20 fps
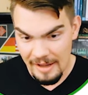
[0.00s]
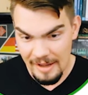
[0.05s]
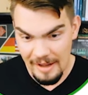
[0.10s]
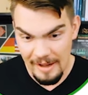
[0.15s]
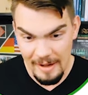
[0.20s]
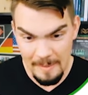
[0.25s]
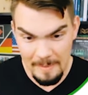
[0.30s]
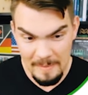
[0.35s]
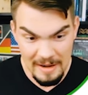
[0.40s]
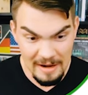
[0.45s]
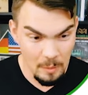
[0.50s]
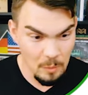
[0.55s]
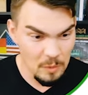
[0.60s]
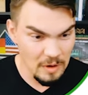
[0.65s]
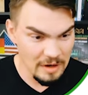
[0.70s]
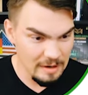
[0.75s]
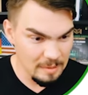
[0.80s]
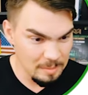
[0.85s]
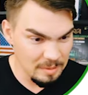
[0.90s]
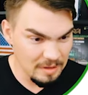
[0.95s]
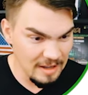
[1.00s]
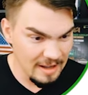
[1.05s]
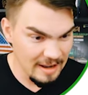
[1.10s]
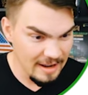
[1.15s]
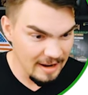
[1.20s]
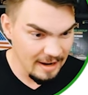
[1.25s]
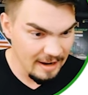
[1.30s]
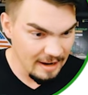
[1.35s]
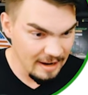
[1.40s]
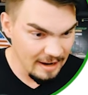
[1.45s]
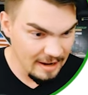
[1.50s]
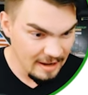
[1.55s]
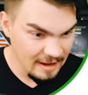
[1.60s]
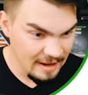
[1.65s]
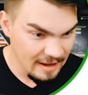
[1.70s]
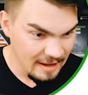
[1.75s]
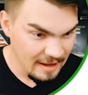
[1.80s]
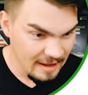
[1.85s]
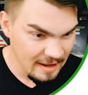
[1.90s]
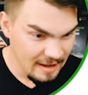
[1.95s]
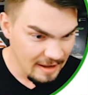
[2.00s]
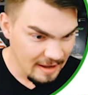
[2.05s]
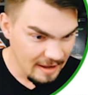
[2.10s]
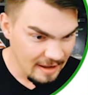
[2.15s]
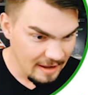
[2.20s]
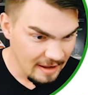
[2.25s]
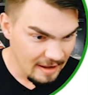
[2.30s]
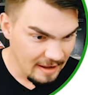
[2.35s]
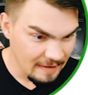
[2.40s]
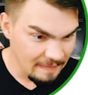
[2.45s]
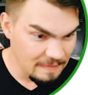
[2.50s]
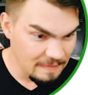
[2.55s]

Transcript: And I wanted to play a